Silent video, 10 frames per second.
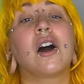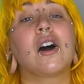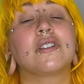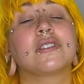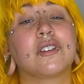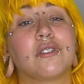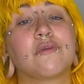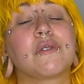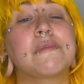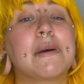Also,
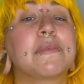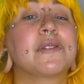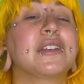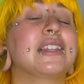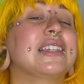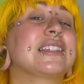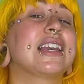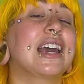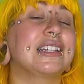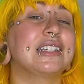remember that this
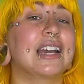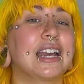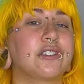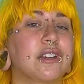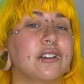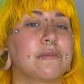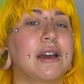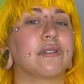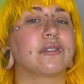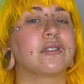can dehydrate your mouth,